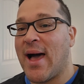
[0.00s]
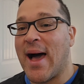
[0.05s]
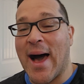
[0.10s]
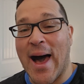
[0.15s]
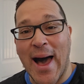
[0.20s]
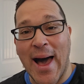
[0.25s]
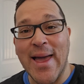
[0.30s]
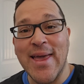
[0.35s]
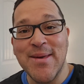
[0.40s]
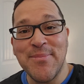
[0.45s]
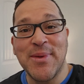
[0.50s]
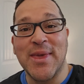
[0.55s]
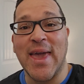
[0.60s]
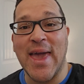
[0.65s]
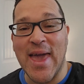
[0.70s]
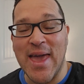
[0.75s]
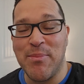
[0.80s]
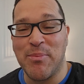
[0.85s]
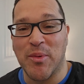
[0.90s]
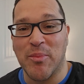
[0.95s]
I am
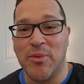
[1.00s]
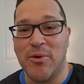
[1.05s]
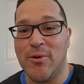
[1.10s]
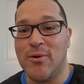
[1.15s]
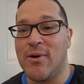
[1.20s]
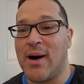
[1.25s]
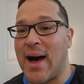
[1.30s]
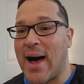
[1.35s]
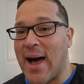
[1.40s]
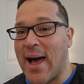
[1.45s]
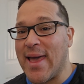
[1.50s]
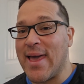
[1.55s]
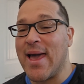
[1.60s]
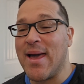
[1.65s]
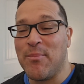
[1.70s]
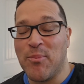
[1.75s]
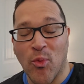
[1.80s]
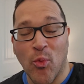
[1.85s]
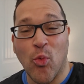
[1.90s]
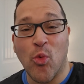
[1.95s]
capable. I
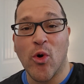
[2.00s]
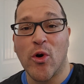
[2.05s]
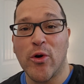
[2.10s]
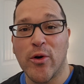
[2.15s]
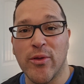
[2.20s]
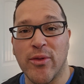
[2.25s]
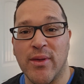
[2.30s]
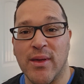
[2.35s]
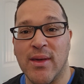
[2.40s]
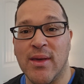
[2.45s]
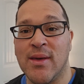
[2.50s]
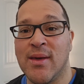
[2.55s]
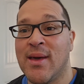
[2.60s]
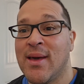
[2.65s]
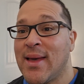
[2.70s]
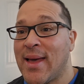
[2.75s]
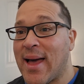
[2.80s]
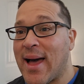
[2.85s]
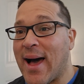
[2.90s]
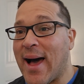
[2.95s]
am worthy.
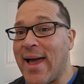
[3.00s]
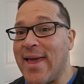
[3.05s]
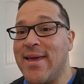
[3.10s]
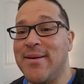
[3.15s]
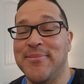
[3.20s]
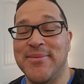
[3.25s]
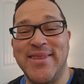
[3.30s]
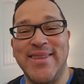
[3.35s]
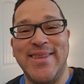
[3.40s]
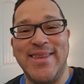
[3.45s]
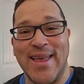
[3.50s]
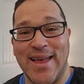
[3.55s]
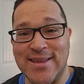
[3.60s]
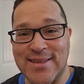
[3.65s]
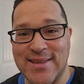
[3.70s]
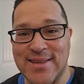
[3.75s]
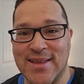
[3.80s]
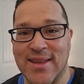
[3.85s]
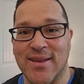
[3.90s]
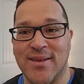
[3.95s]
I am
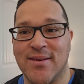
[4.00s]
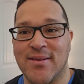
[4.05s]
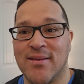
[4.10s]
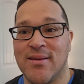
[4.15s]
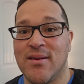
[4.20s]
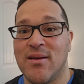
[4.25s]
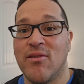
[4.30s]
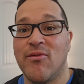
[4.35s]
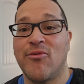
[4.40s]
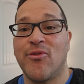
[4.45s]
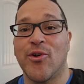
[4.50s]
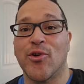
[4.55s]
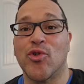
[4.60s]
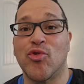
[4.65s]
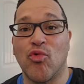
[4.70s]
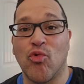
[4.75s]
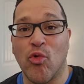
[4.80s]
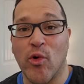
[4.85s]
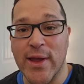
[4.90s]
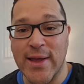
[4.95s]
destined for
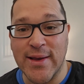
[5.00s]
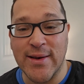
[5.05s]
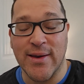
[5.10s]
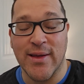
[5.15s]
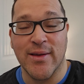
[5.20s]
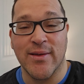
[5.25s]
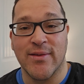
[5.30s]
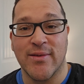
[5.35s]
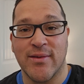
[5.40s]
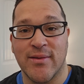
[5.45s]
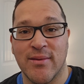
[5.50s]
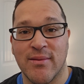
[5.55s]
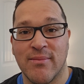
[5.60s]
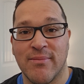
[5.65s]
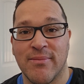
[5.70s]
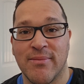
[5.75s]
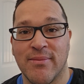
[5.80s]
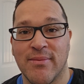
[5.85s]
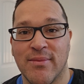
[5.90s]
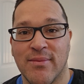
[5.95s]
greatness.
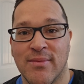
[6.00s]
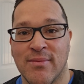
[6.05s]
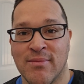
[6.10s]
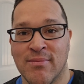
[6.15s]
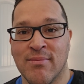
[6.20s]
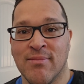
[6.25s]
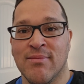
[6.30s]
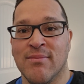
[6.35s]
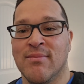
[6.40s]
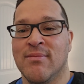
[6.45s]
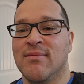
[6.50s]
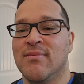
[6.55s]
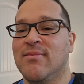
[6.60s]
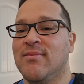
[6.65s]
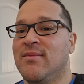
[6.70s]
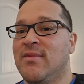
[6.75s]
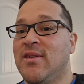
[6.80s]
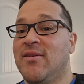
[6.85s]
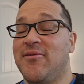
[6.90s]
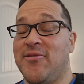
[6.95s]

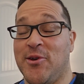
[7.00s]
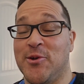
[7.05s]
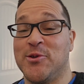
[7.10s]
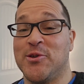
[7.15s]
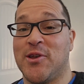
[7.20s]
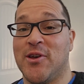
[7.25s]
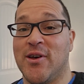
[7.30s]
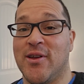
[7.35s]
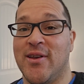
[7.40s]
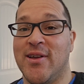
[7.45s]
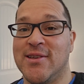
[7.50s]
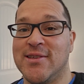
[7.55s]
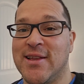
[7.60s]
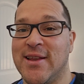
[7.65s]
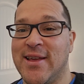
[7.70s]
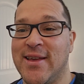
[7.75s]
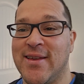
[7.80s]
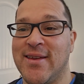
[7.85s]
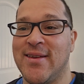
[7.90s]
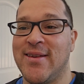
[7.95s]
Feels good, doesn't
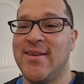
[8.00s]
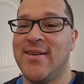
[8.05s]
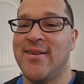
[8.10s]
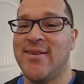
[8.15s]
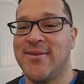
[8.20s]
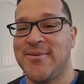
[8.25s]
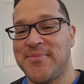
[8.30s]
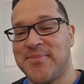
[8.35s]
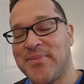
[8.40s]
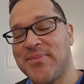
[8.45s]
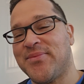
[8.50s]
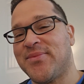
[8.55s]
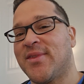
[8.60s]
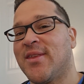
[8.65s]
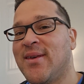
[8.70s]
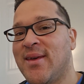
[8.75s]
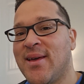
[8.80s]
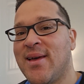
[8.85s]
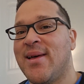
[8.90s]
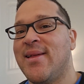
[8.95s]
it?
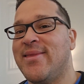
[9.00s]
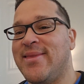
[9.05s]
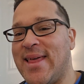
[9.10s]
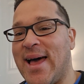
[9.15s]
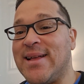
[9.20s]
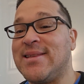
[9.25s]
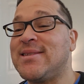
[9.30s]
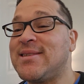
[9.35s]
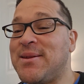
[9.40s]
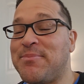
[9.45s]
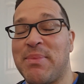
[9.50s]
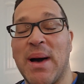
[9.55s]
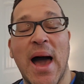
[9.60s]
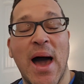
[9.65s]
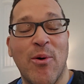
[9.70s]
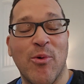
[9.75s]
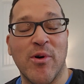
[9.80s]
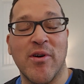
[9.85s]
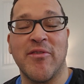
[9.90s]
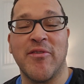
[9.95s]
That's the
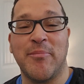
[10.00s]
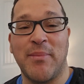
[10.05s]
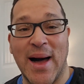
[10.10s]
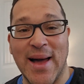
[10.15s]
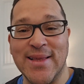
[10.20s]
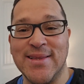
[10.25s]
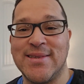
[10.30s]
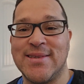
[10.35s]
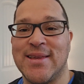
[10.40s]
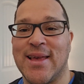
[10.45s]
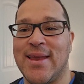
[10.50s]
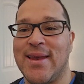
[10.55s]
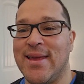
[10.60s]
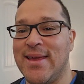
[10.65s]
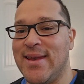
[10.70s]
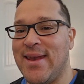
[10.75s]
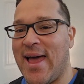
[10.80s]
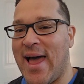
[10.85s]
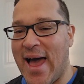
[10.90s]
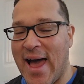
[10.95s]
power of mindset
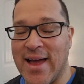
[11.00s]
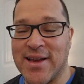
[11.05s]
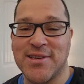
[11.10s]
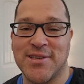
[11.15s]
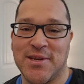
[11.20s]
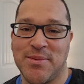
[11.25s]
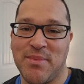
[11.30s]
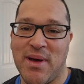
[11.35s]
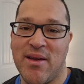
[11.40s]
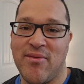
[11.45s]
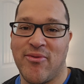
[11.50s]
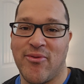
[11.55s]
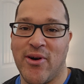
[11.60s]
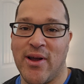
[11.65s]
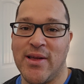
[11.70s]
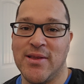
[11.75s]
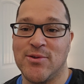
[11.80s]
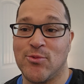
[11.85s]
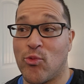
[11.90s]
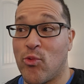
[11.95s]
in action, my
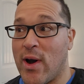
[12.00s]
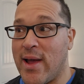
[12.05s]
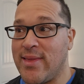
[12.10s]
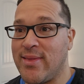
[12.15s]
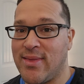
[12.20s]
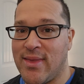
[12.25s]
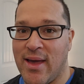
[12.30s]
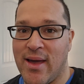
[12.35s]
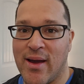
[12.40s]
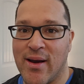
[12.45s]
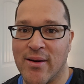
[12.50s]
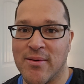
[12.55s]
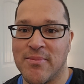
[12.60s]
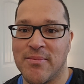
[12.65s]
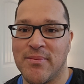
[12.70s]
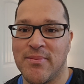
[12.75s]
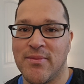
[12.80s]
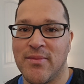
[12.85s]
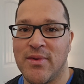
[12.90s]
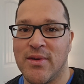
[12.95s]
friends, right there.
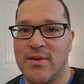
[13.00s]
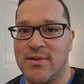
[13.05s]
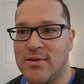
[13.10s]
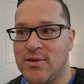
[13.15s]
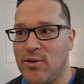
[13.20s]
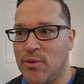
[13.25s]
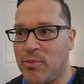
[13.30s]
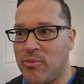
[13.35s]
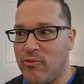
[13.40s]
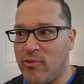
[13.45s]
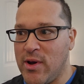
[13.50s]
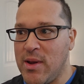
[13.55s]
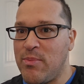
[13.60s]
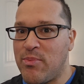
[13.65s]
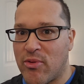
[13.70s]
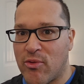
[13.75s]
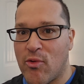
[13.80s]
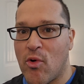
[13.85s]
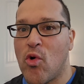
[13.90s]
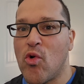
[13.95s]
You're
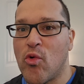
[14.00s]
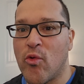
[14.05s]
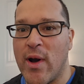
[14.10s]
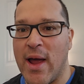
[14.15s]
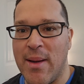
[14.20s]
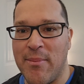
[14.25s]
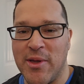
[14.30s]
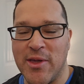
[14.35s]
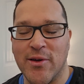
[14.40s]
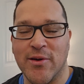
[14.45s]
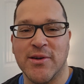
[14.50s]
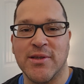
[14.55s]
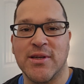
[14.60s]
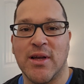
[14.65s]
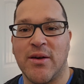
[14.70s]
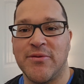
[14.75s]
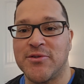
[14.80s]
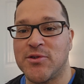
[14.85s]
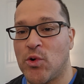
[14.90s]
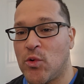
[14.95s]
reprogramming
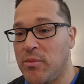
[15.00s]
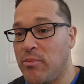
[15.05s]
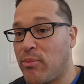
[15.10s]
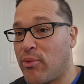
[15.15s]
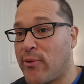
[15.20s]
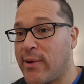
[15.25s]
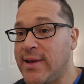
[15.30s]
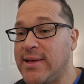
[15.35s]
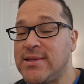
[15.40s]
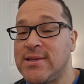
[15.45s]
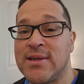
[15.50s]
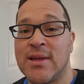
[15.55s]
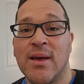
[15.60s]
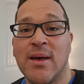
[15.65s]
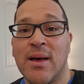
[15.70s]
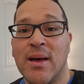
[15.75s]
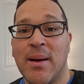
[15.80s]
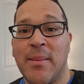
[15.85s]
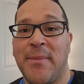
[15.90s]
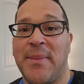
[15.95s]
yourself. So embrace
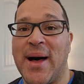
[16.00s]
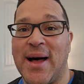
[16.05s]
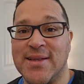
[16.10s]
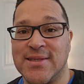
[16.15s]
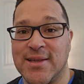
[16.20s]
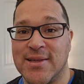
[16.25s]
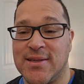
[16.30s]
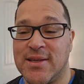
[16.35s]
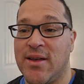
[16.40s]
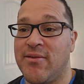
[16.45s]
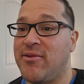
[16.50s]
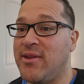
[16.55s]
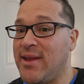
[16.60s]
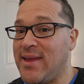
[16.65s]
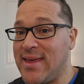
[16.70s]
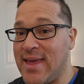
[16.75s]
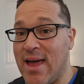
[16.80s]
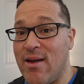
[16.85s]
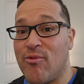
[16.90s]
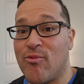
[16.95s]
positivity.
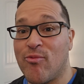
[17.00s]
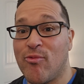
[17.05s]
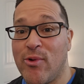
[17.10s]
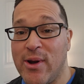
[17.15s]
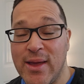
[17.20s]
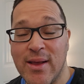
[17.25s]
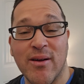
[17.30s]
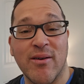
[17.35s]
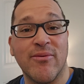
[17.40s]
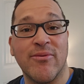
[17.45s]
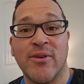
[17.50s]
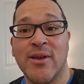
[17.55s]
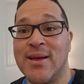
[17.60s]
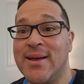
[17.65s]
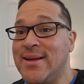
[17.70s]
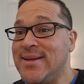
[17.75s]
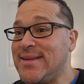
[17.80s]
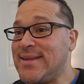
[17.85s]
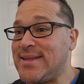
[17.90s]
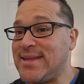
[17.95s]
Get rid of
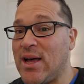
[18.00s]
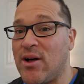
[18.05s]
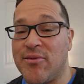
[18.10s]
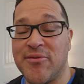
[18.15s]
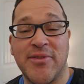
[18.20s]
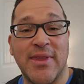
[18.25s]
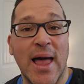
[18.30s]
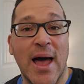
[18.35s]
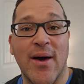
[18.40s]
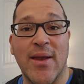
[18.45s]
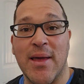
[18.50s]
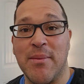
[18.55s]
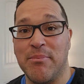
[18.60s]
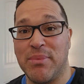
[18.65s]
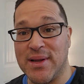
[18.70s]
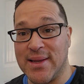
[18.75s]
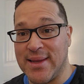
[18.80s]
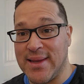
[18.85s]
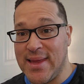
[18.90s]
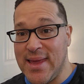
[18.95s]
self-doubt and
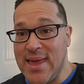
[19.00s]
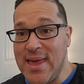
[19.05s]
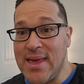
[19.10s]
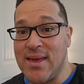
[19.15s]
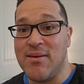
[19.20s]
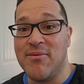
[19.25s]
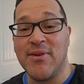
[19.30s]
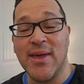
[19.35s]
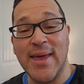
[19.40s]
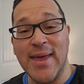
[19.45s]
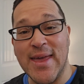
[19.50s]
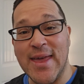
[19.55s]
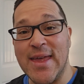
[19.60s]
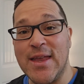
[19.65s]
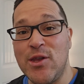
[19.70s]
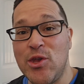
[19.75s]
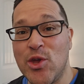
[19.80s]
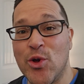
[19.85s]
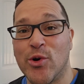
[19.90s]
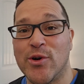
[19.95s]
believe
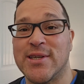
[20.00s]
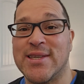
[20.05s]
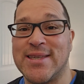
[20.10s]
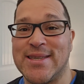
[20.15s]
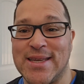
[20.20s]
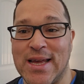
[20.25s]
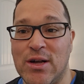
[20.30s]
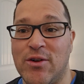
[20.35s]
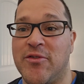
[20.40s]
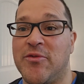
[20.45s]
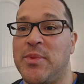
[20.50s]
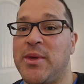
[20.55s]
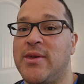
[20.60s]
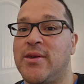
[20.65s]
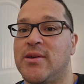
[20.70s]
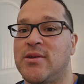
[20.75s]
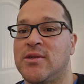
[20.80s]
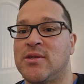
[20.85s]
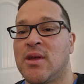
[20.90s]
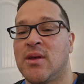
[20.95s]
in yourself,
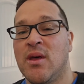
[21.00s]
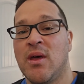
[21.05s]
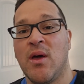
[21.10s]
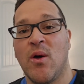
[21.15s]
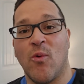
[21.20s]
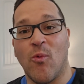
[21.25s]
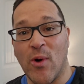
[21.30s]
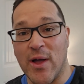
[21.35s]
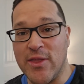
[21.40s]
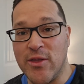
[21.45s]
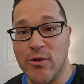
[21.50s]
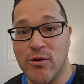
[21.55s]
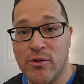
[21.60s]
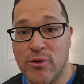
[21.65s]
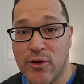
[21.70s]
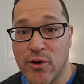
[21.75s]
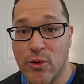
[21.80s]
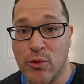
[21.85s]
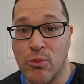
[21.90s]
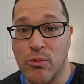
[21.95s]
because when you
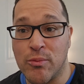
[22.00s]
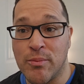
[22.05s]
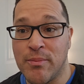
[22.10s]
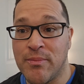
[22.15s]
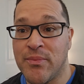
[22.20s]
do,